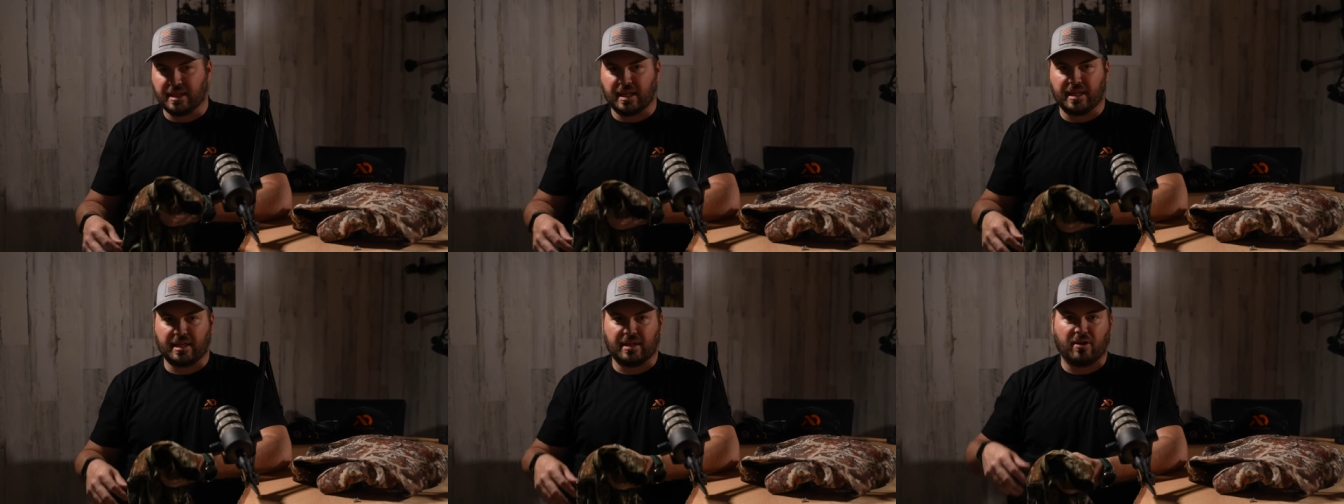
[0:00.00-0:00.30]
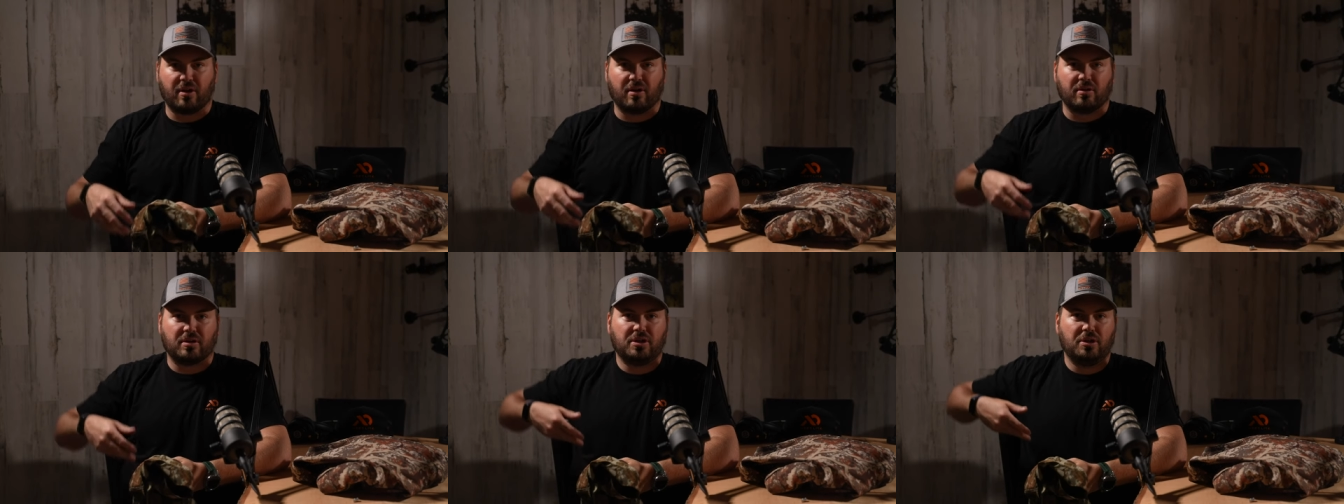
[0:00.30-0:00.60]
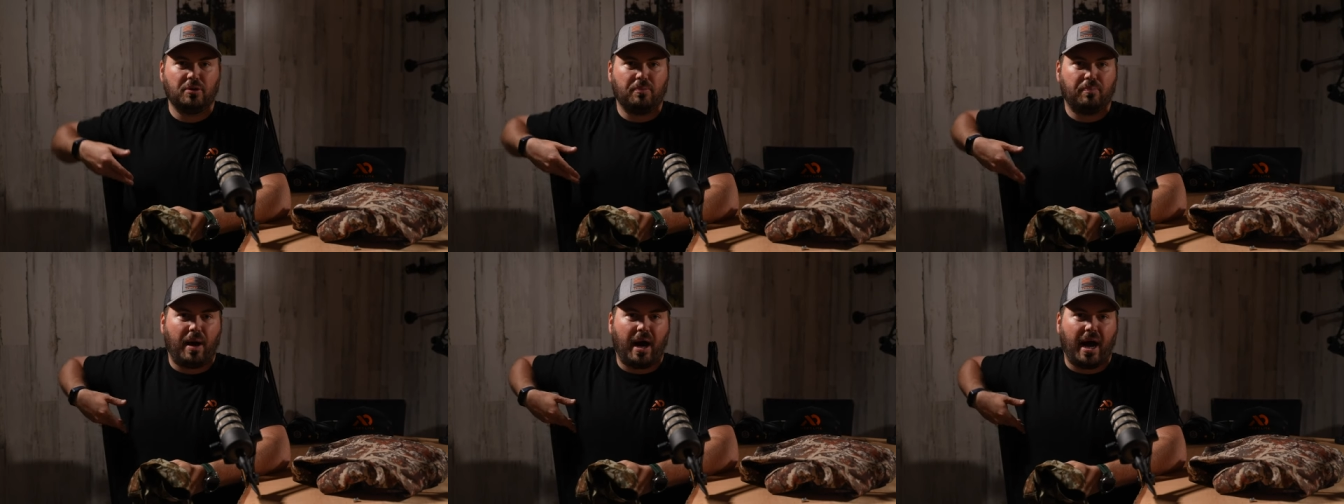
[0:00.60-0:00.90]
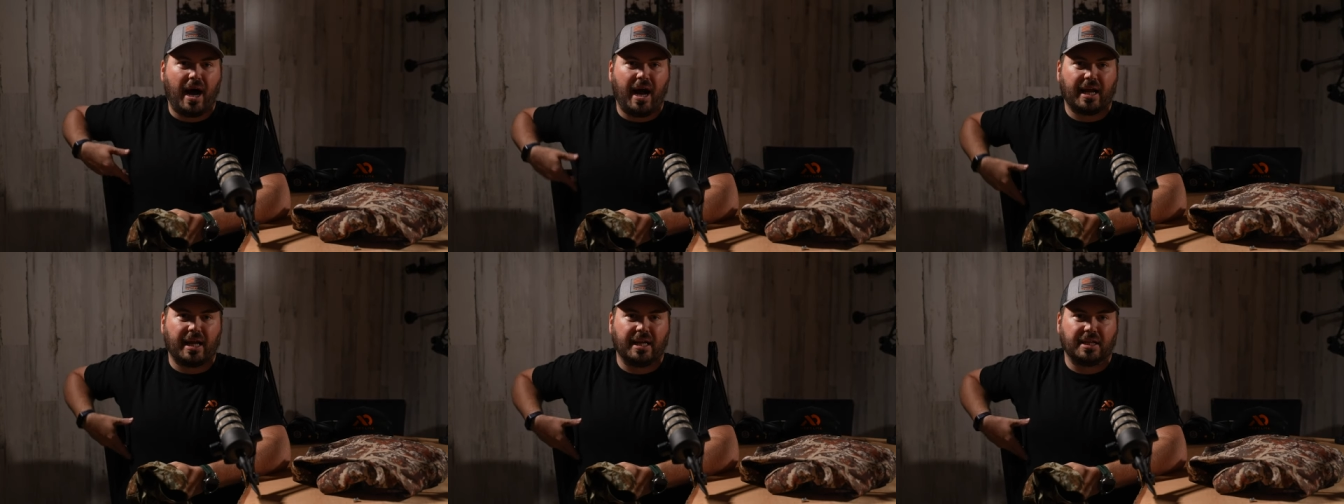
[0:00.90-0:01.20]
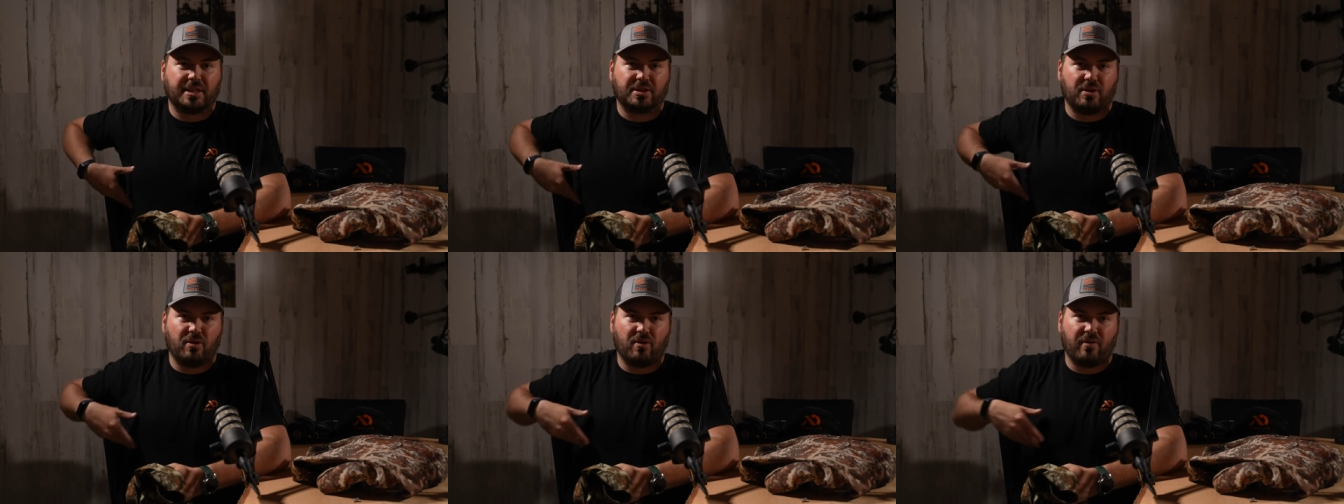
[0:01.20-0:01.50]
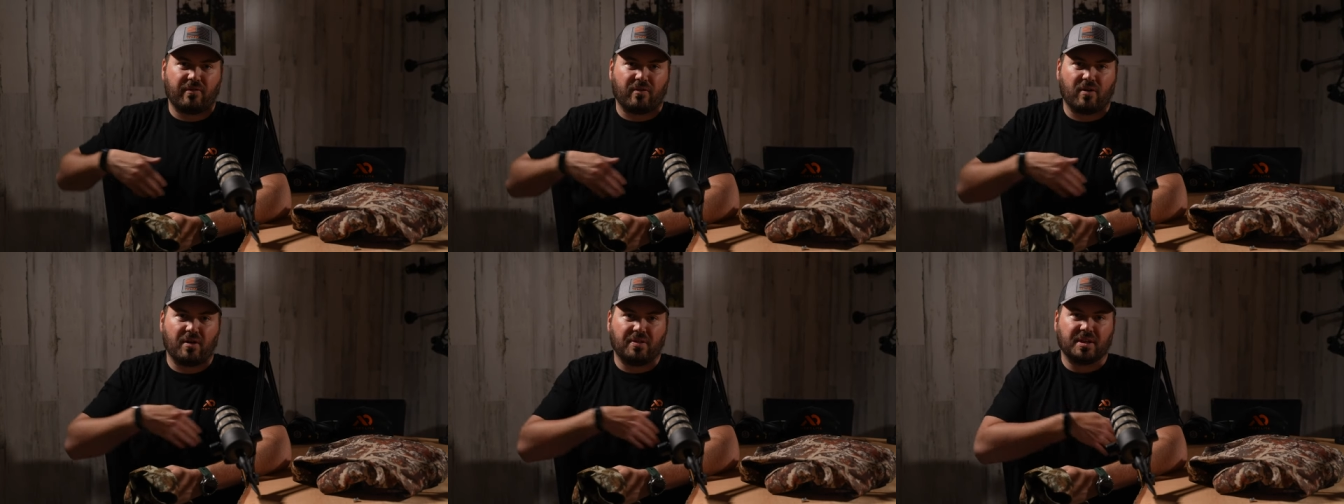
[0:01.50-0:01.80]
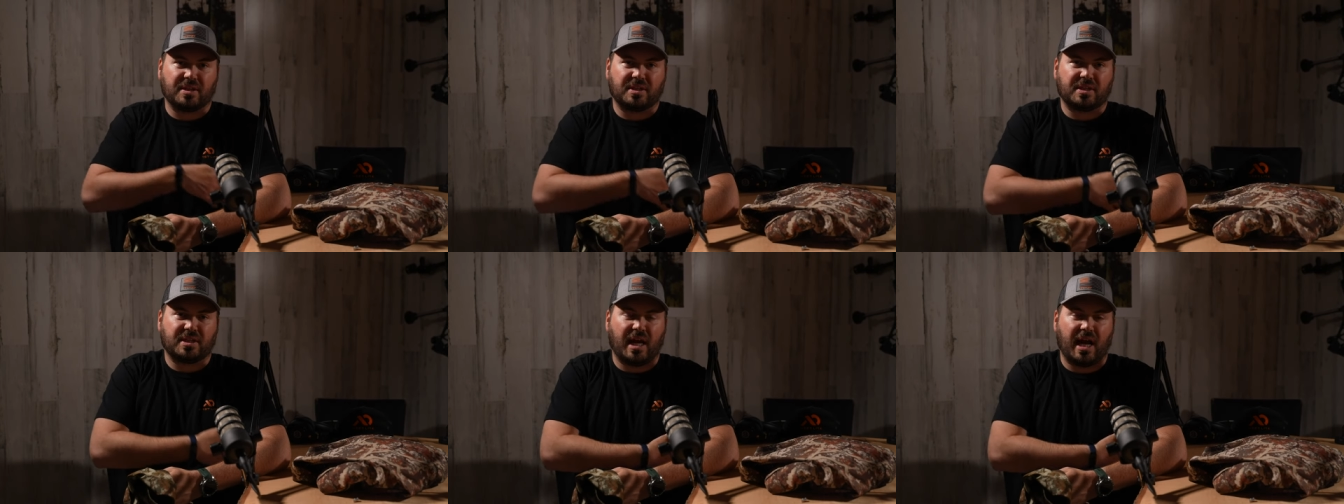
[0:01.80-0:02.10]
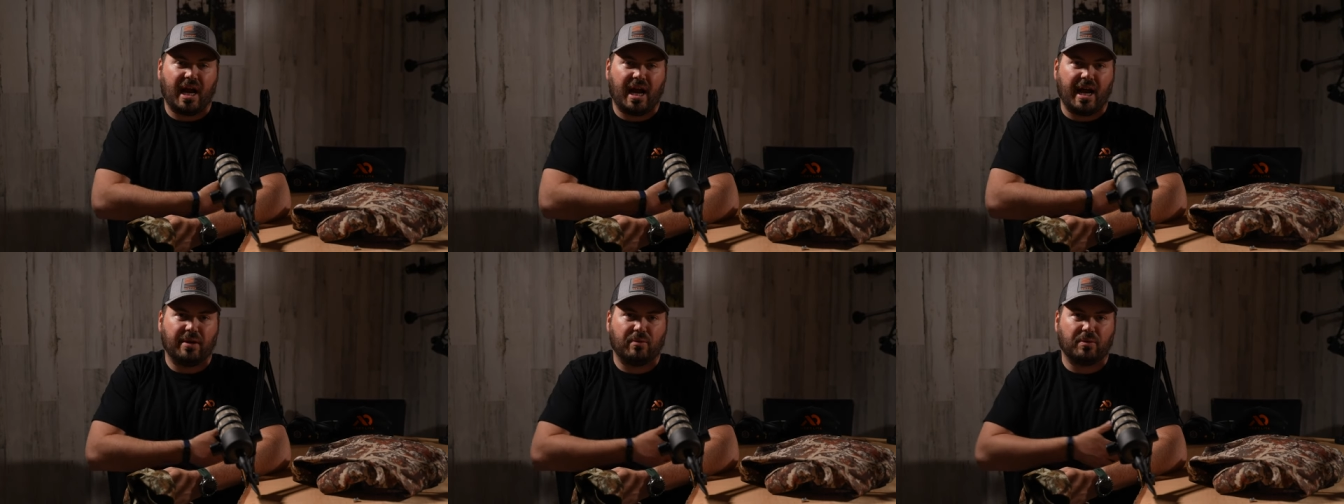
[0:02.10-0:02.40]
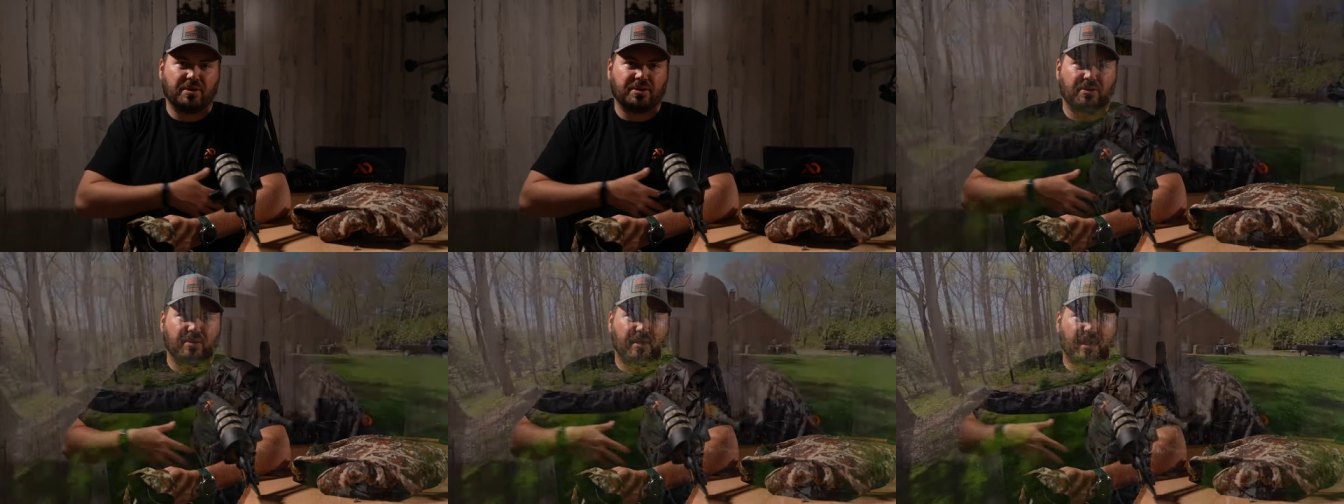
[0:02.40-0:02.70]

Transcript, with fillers: that there are two pockets over on the side, which are